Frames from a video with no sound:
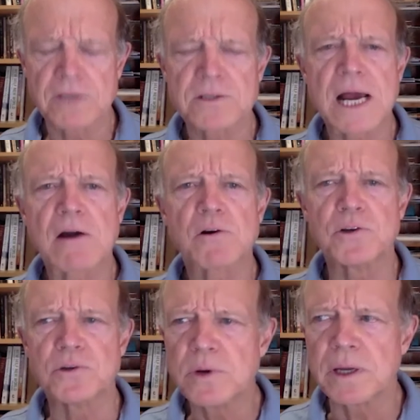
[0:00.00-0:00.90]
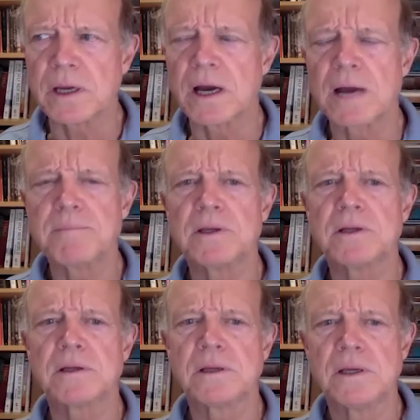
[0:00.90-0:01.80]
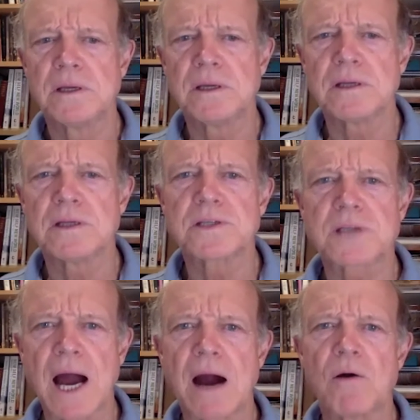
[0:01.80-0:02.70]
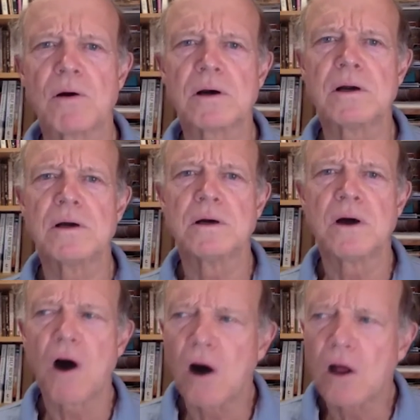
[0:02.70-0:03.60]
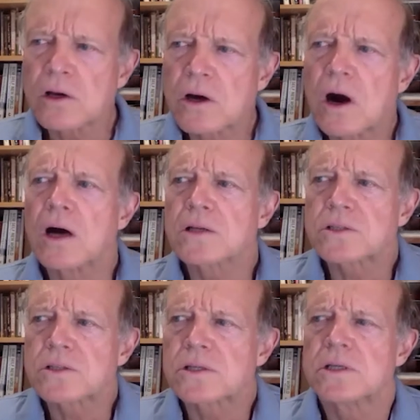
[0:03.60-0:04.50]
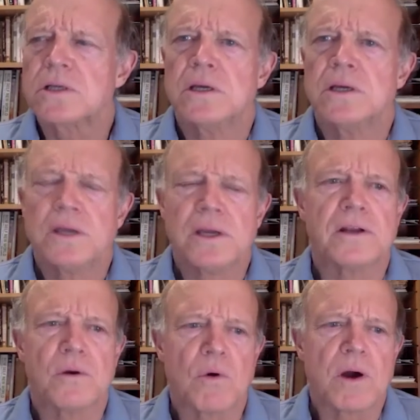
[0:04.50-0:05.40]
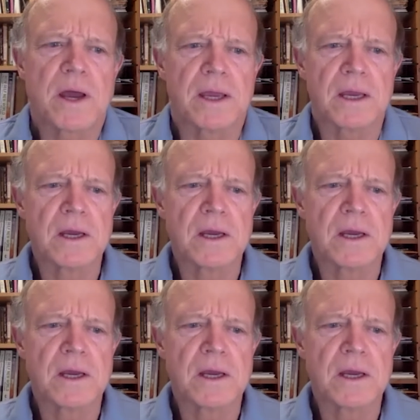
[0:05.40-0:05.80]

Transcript: our doing. I mean, it is our holocaust in a way.